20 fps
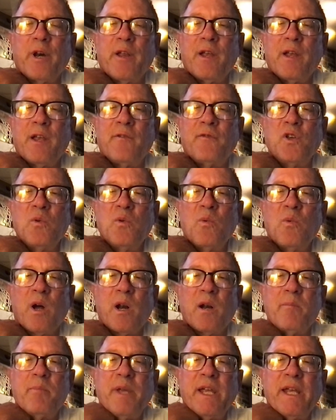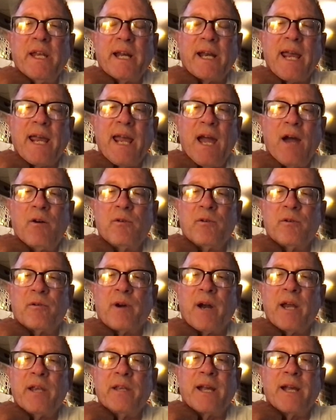If you want to be an accountant,
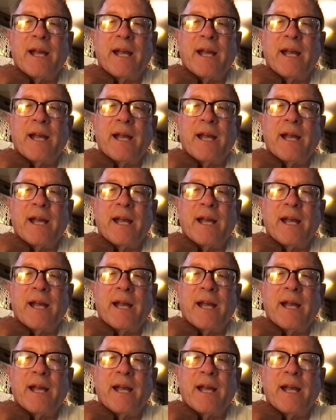right?